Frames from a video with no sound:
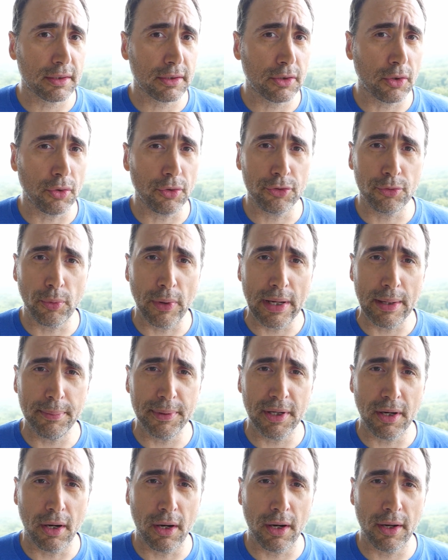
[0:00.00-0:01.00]
goes way
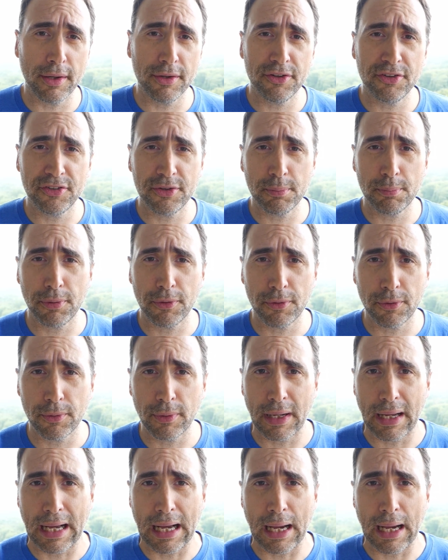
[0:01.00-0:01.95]
beyond simple